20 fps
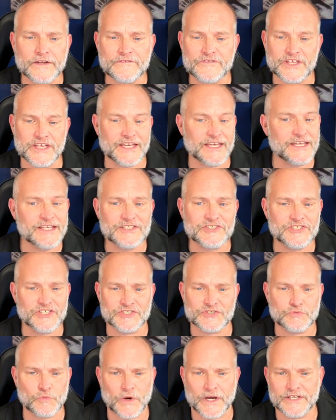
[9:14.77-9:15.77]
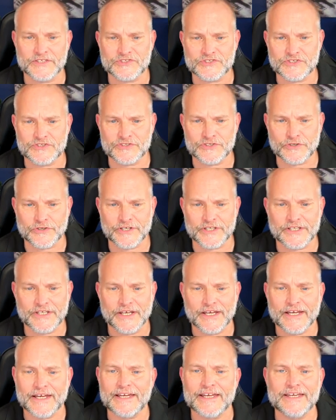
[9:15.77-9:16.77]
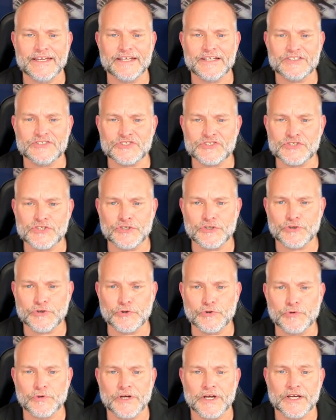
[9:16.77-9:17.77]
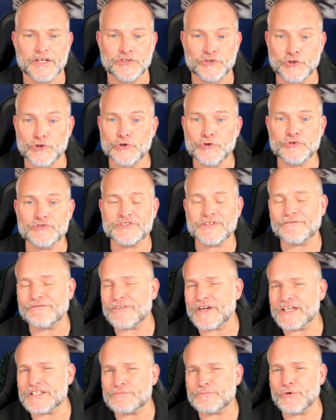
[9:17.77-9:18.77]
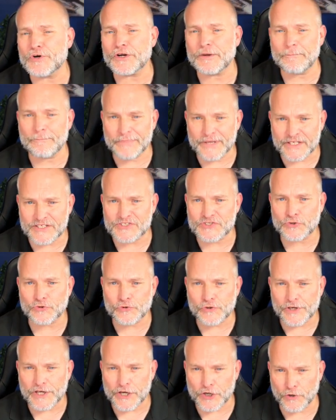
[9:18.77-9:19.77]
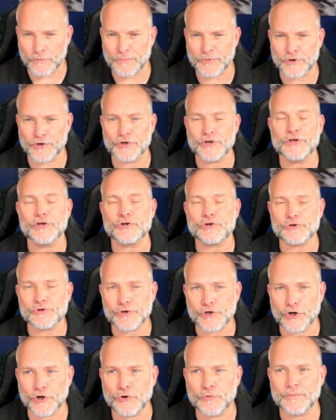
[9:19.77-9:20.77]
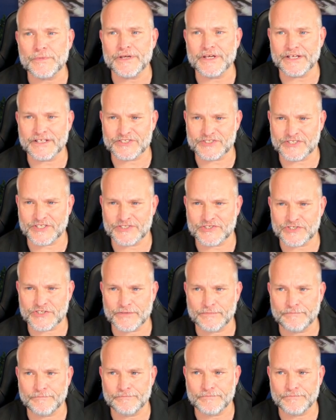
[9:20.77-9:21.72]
of the easiest ways to do it is to use the Facebook Pixel Helper Chrome extension.